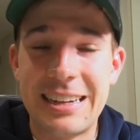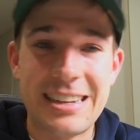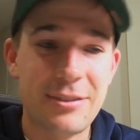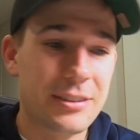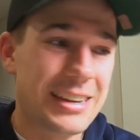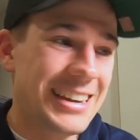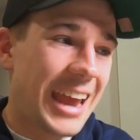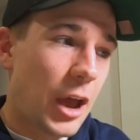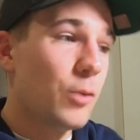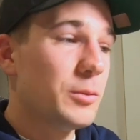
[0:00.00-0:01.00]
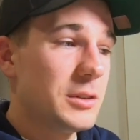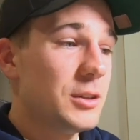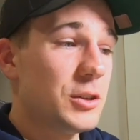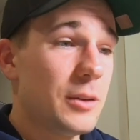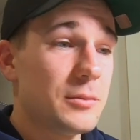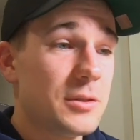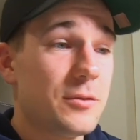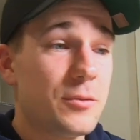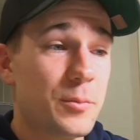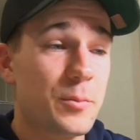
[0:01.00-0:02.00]
Definitely helps in terms
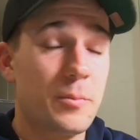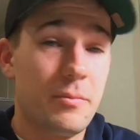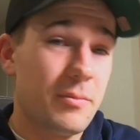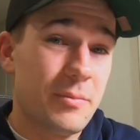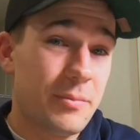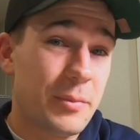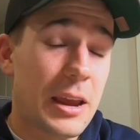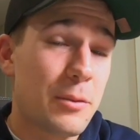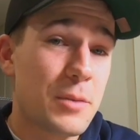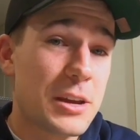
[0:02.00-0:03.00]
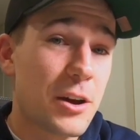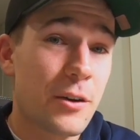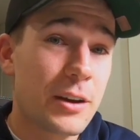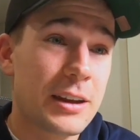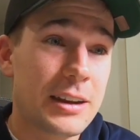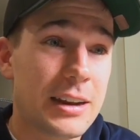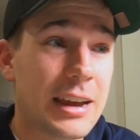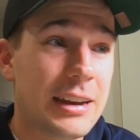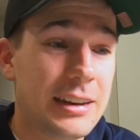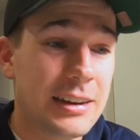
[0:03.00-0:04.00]
of keeping me going
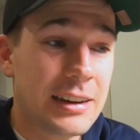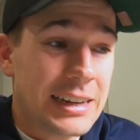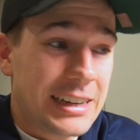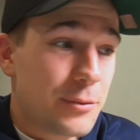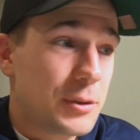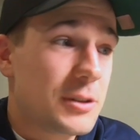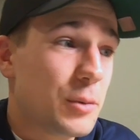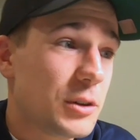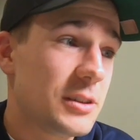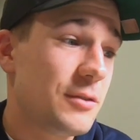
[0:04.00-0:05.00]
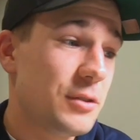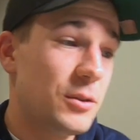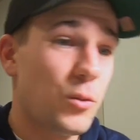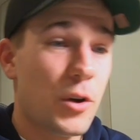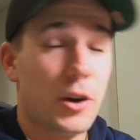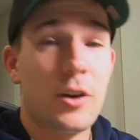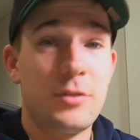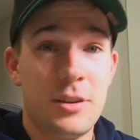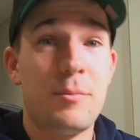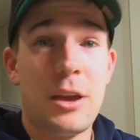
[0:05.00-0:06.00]
and giving me some positivity to work
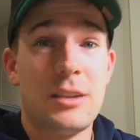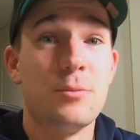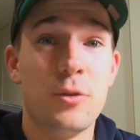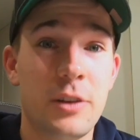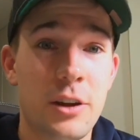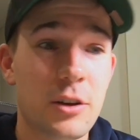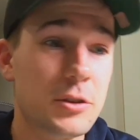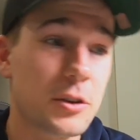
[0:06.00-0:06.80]
off to then make some more videos.